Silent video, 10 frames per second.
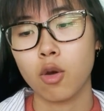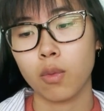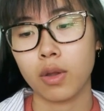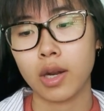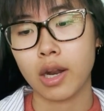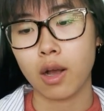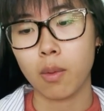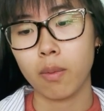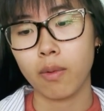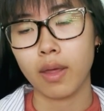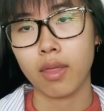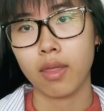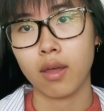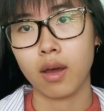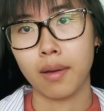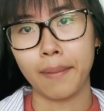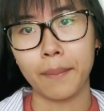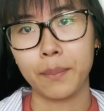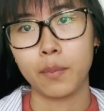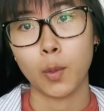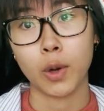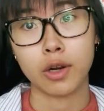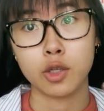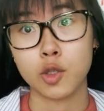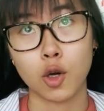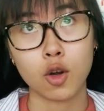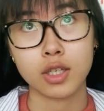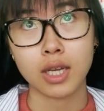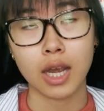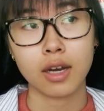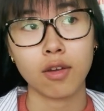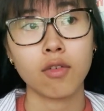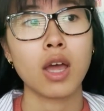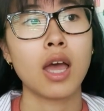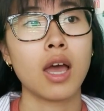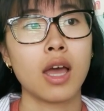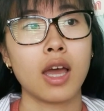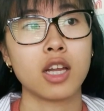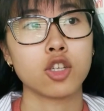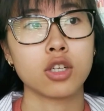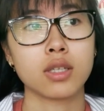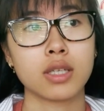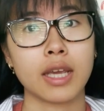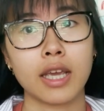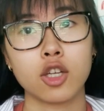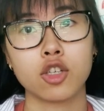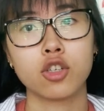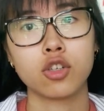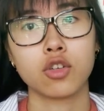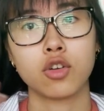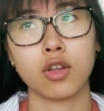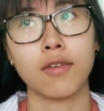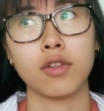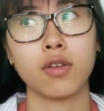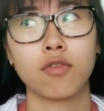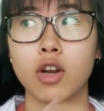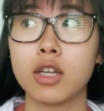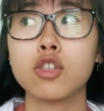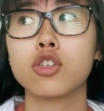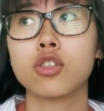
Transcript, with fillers: what you need help with, where to start kind of, and just gauge her level of French.